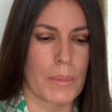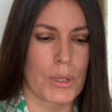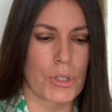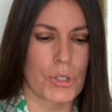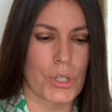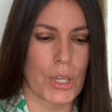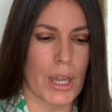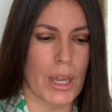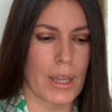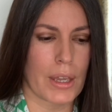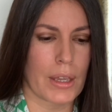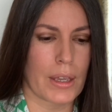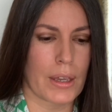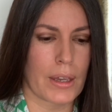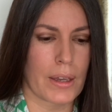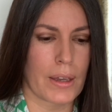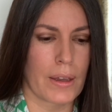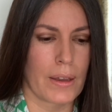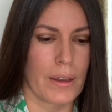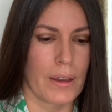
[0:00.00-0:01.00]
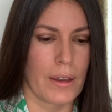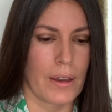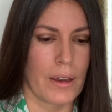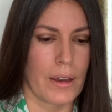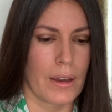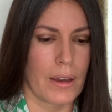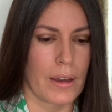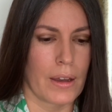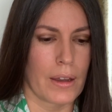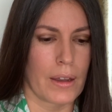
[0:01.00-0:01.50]
check
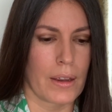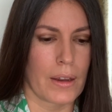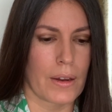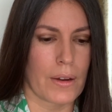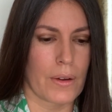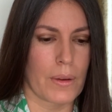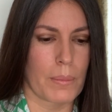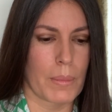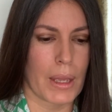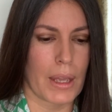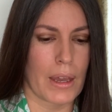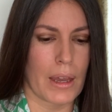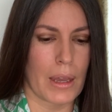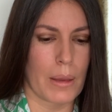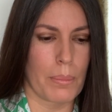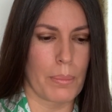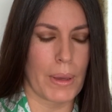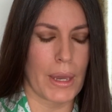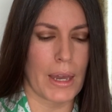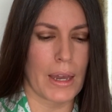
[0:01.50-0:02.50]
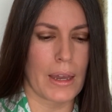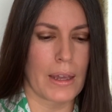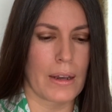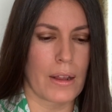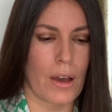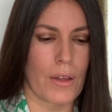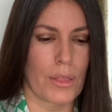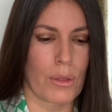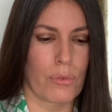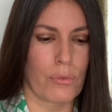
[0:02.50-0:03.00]
here on my
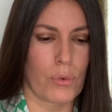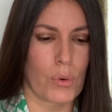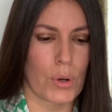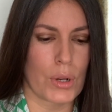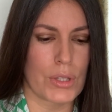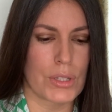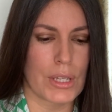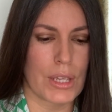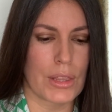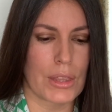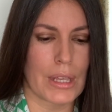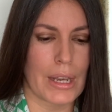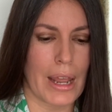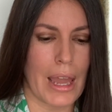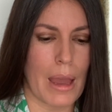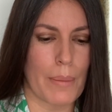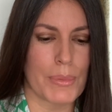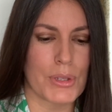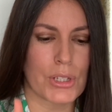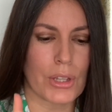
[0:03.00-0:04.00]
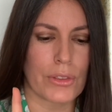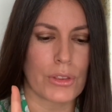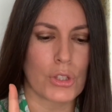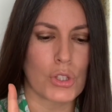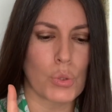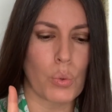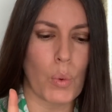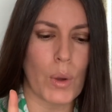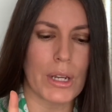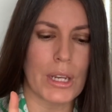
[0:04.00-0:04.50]
iPad. On the 14th, it happens
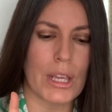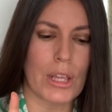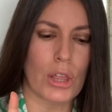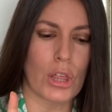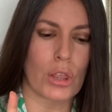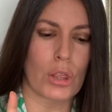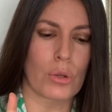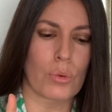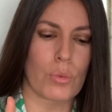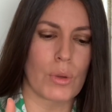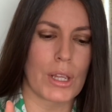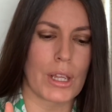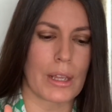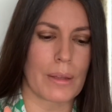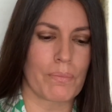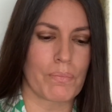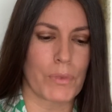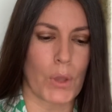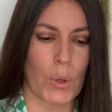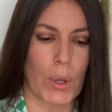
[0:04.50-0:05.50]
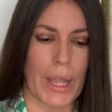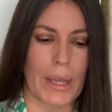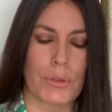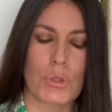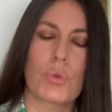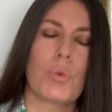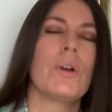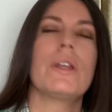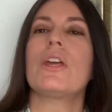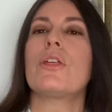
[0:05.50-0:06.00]
on
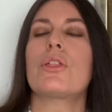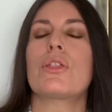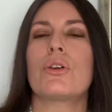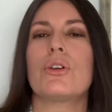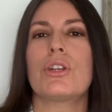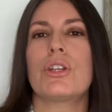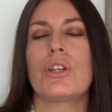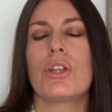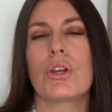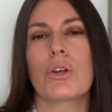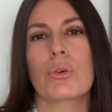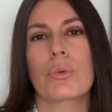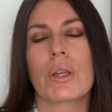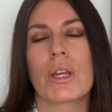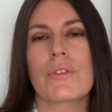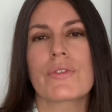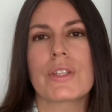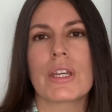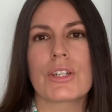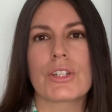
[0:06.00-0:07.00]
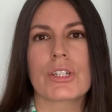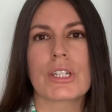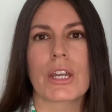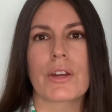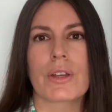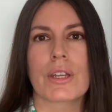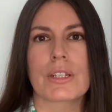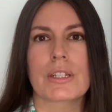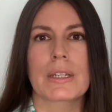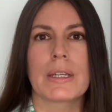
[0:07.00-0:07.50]
23rd degree of
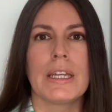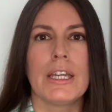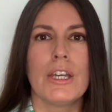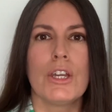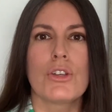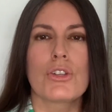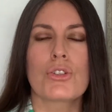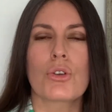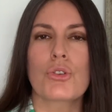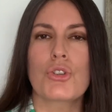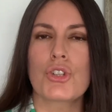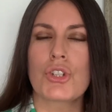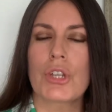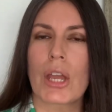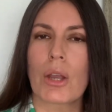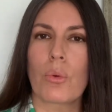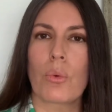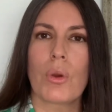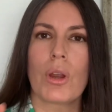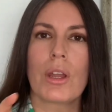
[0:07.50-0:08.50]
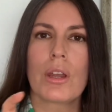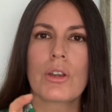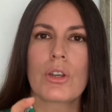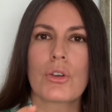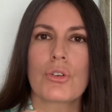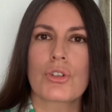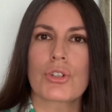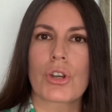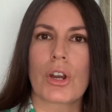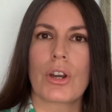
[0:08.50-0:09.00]
Sagittarius. So check where in
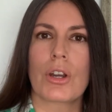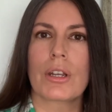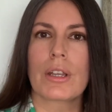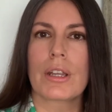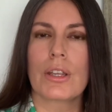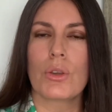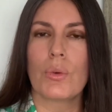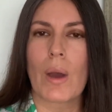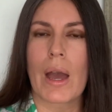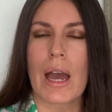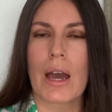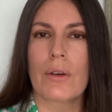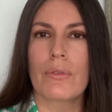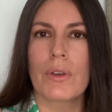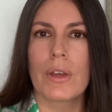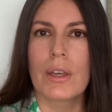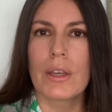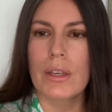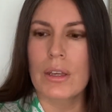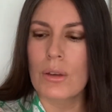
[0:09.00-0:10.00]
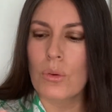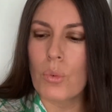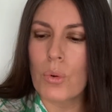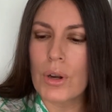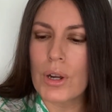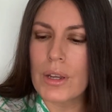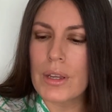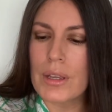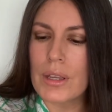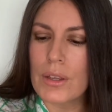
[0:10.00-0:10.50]
your chart you have
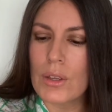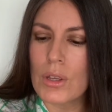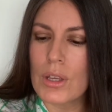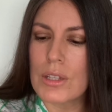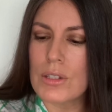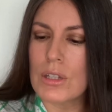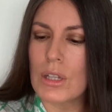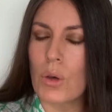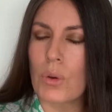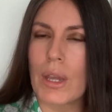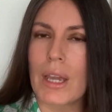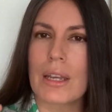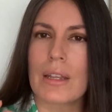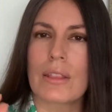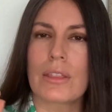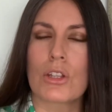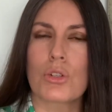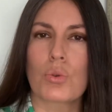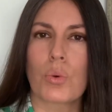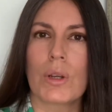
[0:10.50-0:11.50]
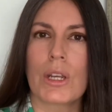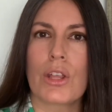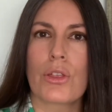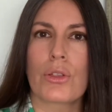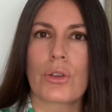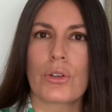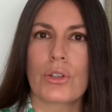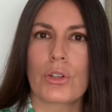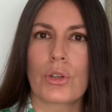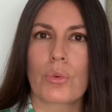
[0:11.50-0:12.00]
where it's located, the
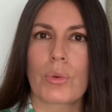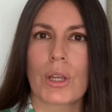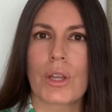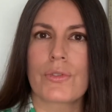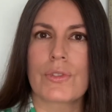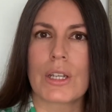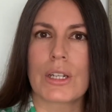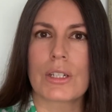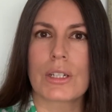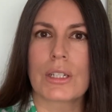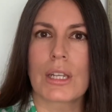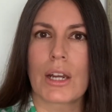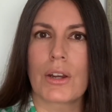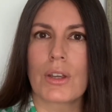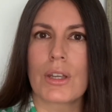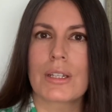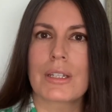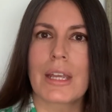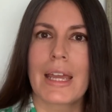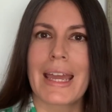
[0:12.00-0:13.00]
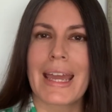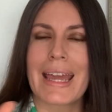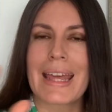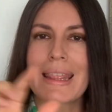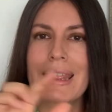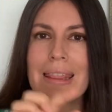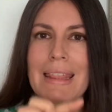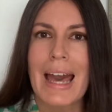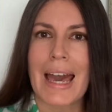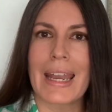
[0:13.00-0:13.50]
23rd degree of Sagittarius.
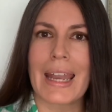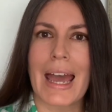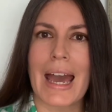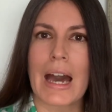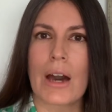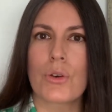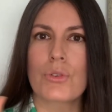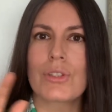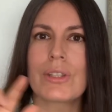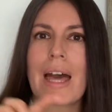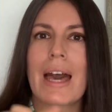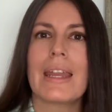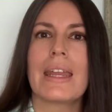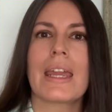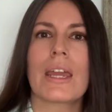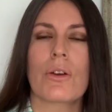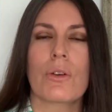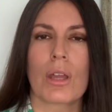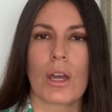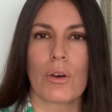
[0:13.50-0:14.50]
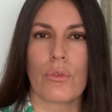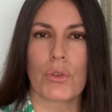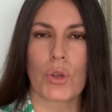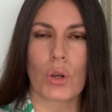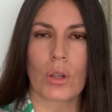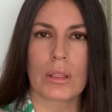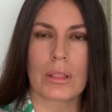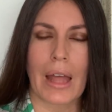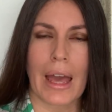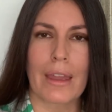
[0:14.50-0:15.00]
In that house, that area of
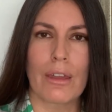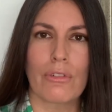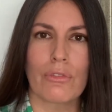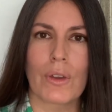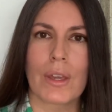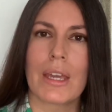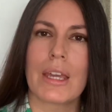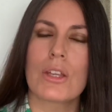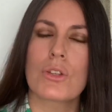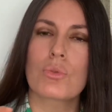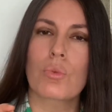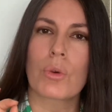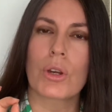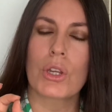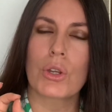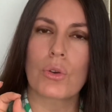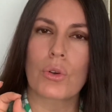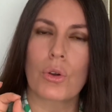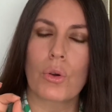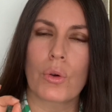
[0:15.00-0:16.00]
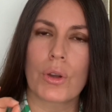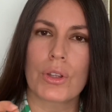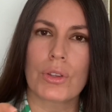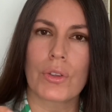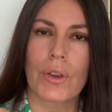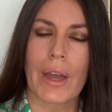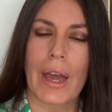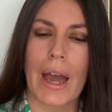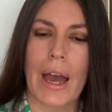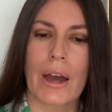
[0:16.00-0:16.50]
your life is where you're going
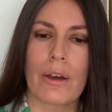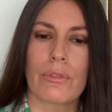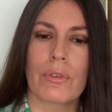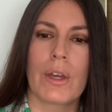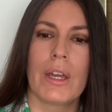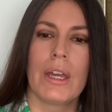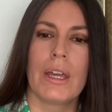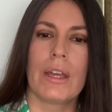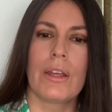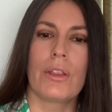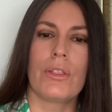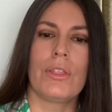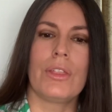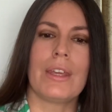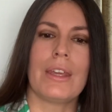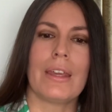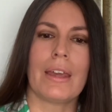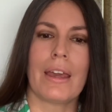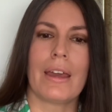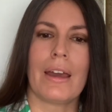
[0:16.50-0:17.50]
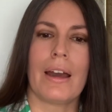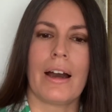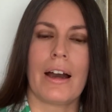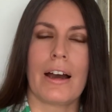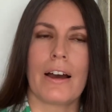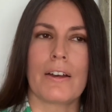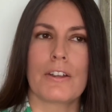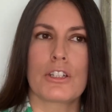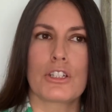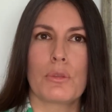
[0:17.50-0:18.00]
to have the
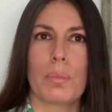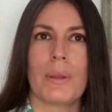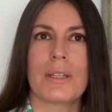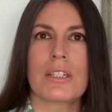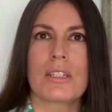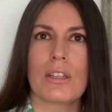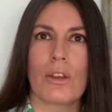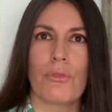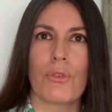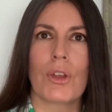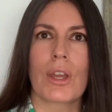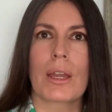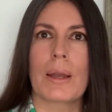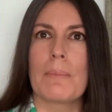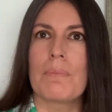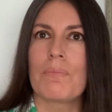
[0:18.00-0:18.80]
specific